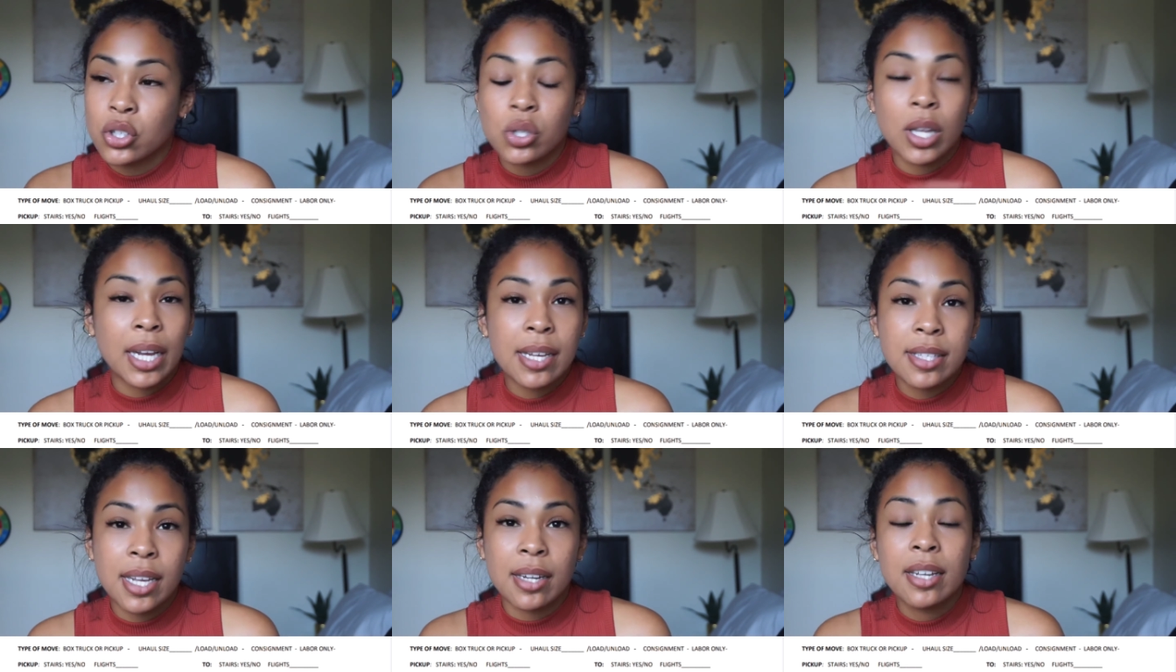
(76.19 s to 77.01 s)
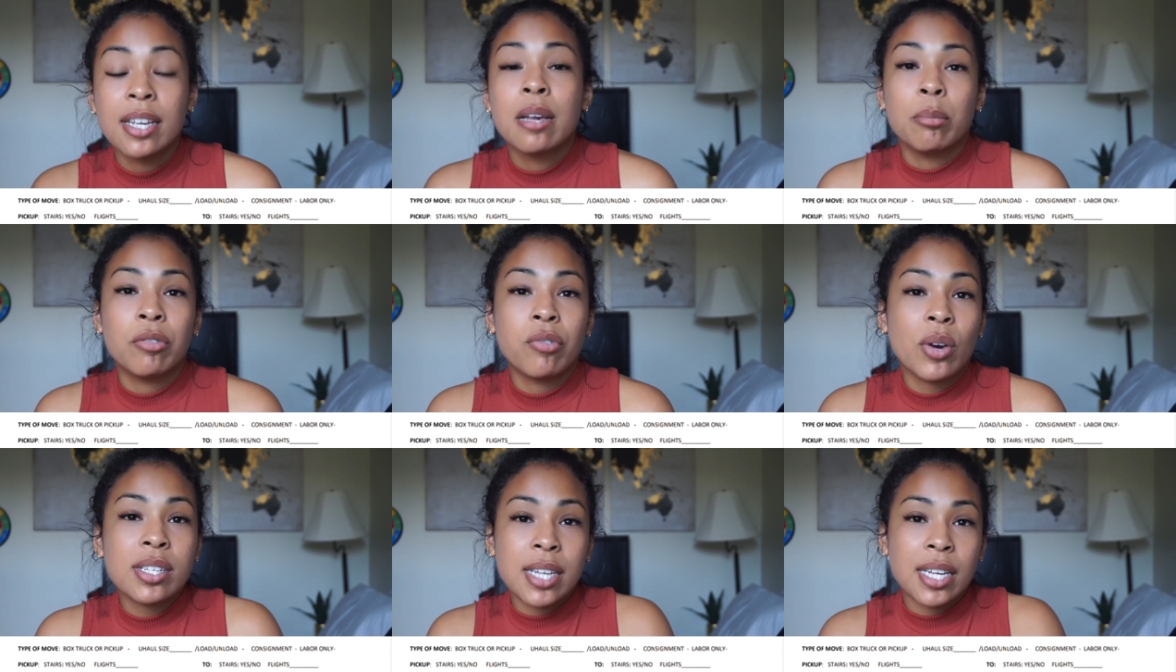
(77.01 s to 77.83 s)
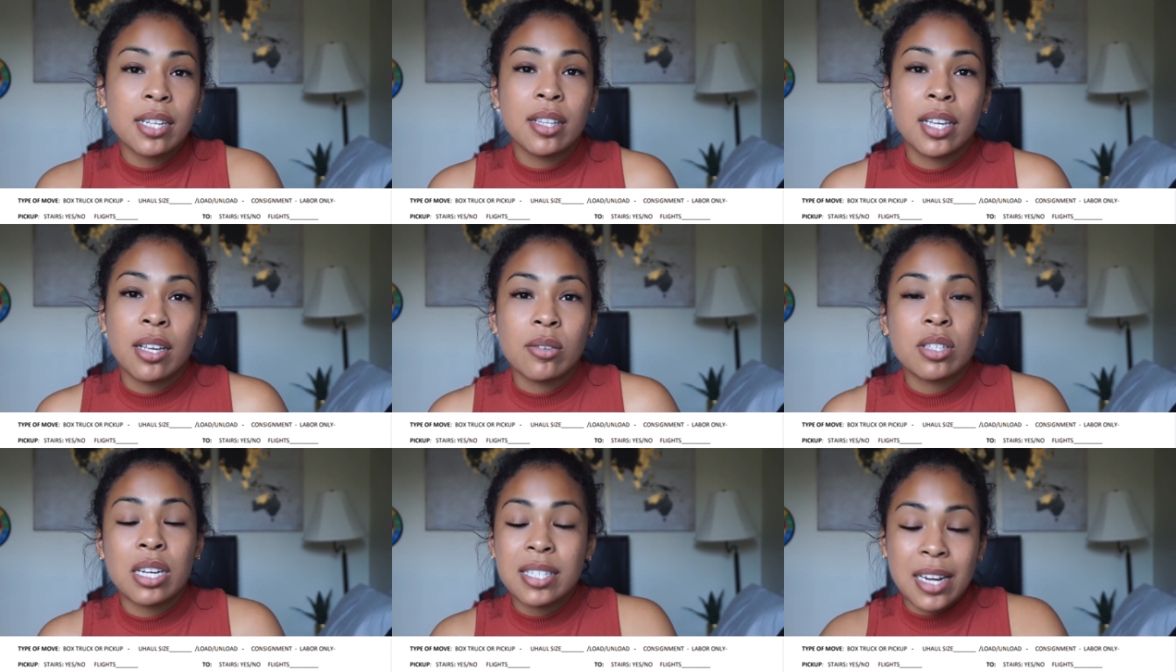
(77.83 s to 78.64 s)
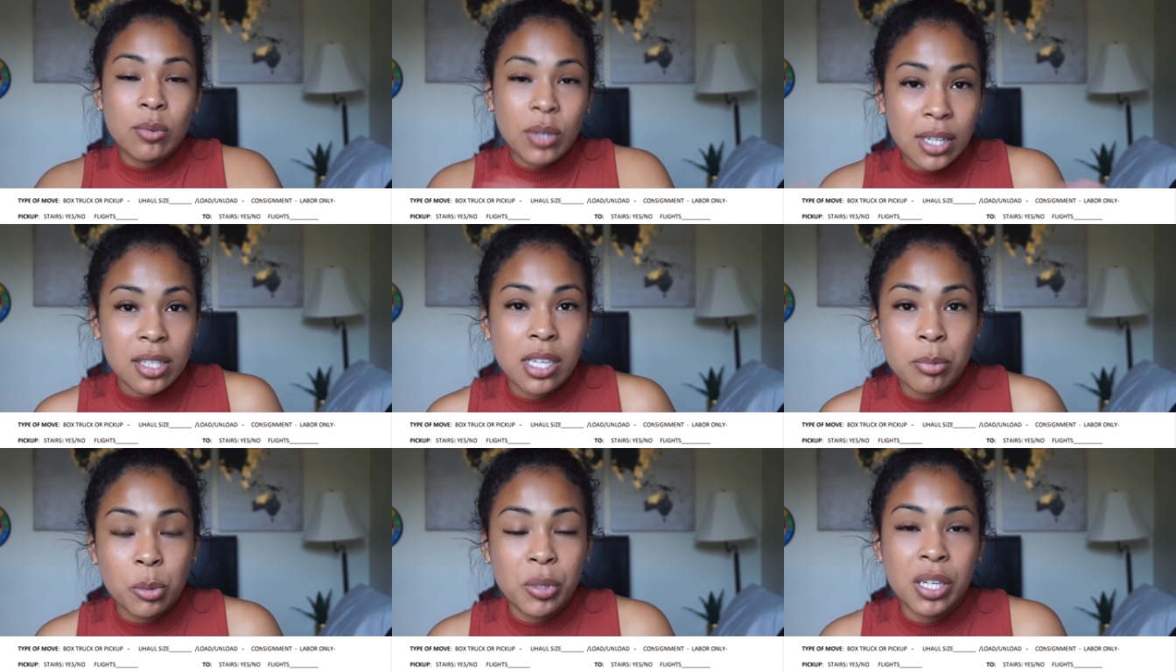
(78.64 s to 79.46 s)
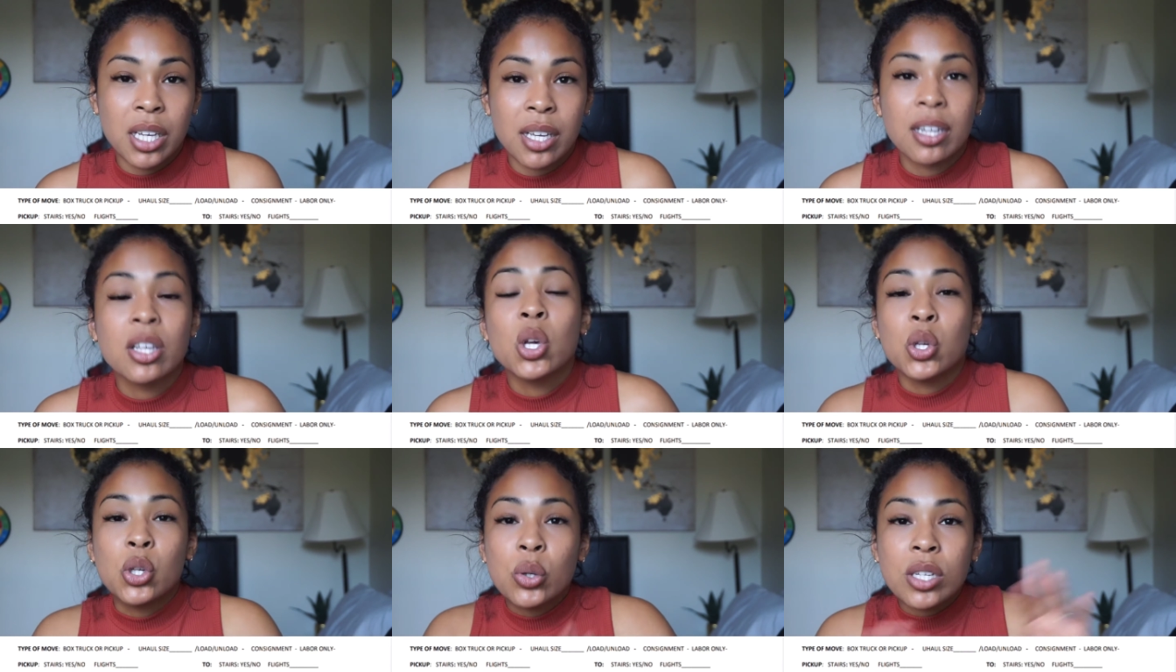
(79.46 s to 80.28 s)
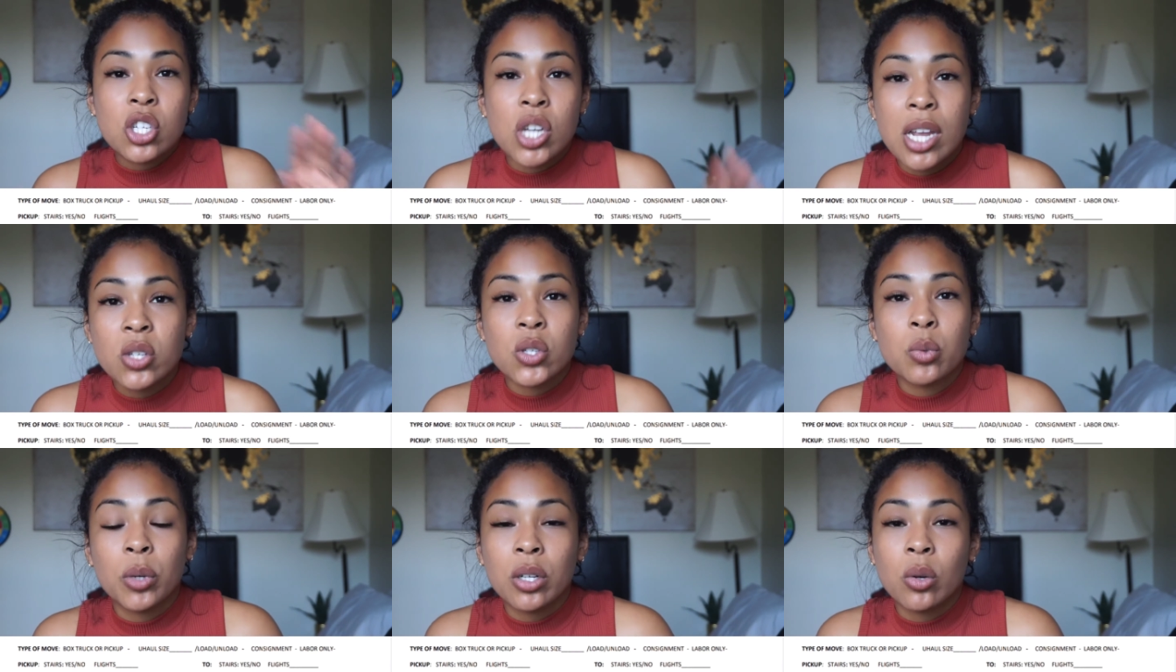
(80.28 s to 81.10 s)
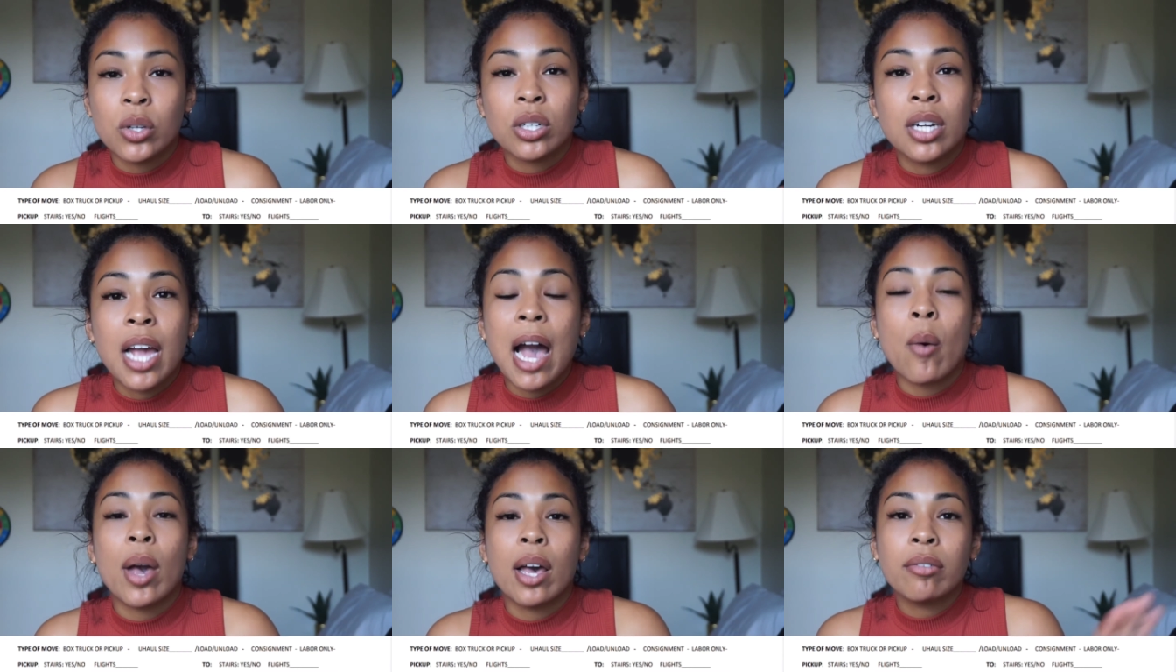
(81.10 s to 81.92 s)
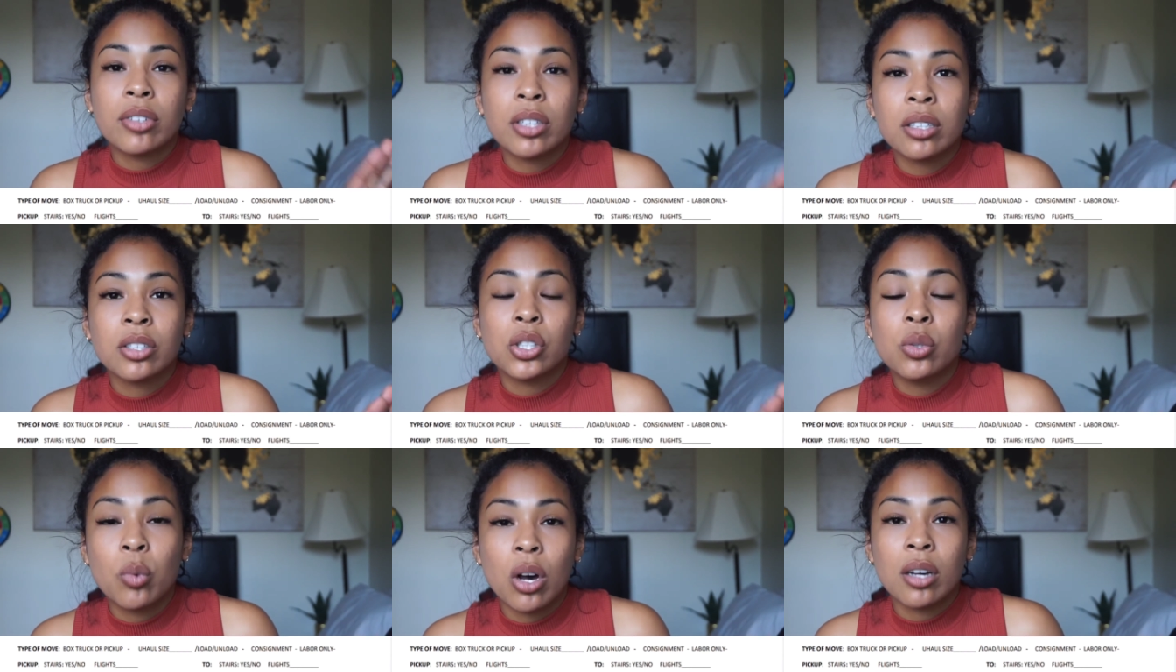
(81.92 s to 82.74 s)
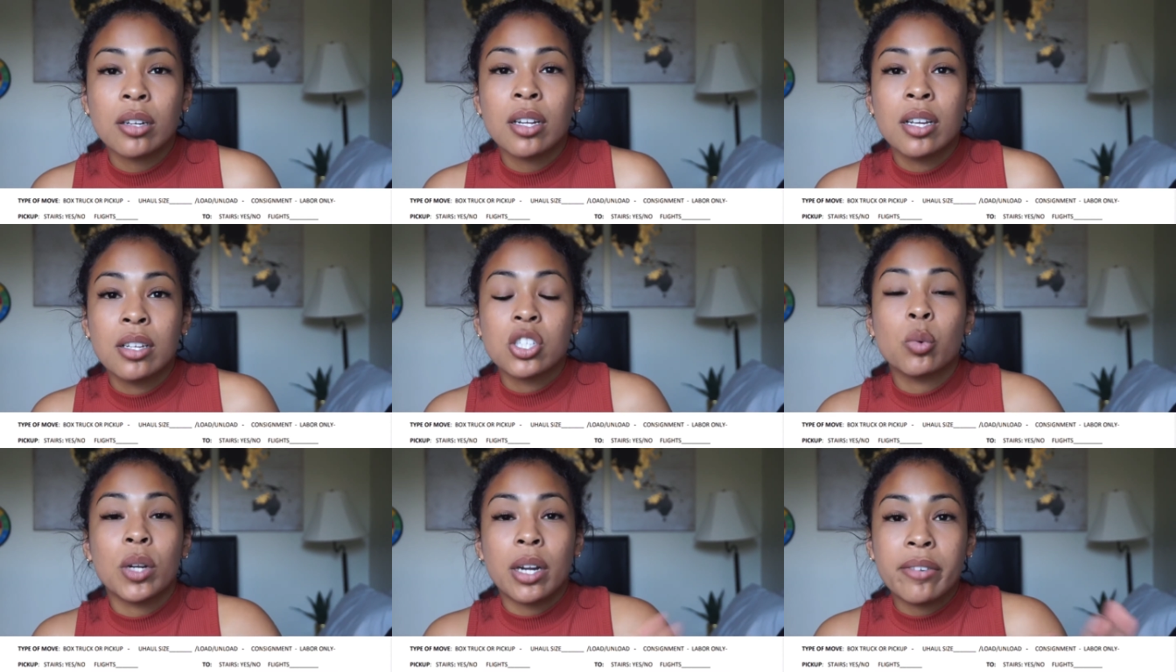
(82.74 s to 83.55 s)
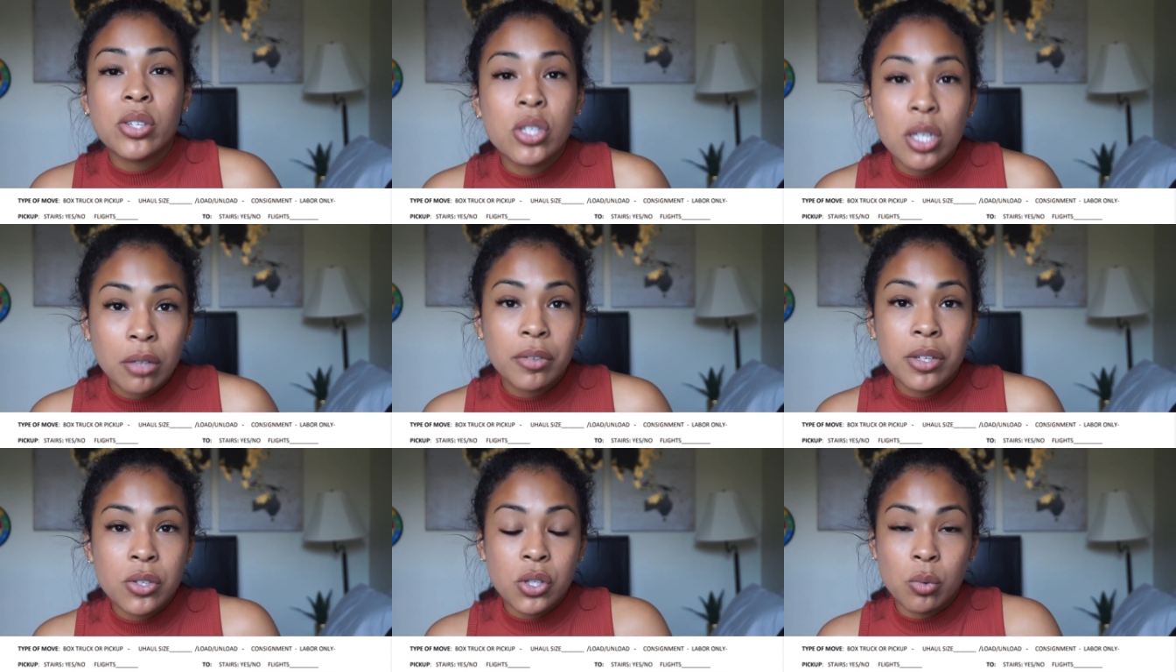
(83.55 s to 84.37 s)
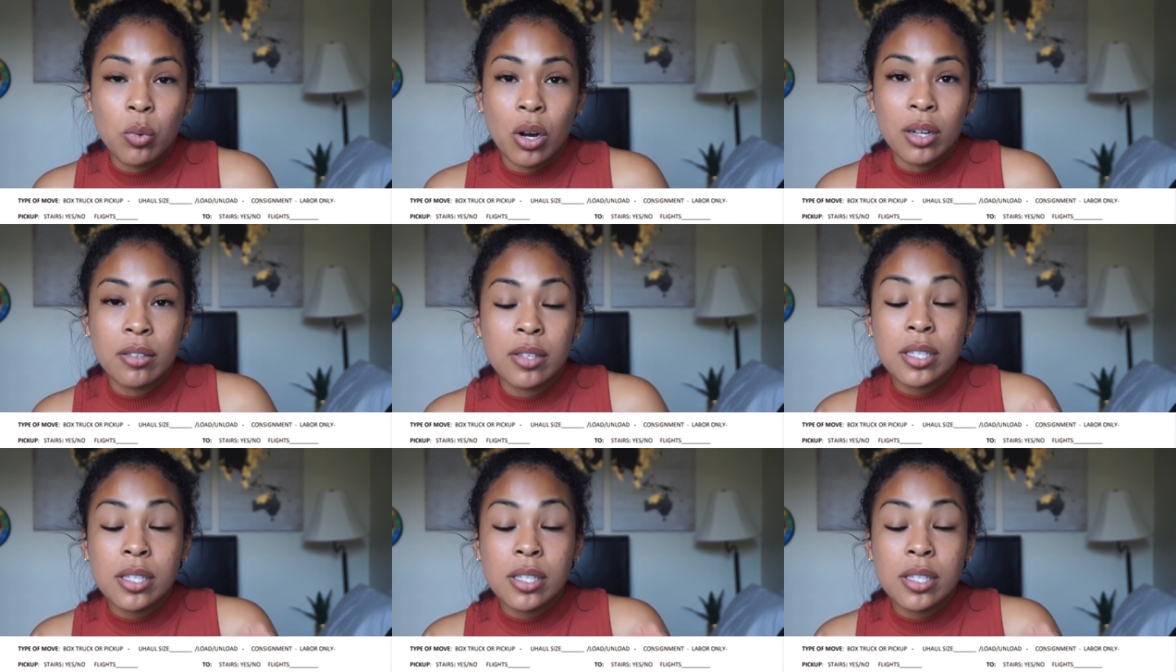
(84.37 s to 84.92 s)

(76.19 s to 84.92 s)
like I said, before I say anything else, because I don't want to have to keep repeating it, you can change this work order however you want to whatever service you want.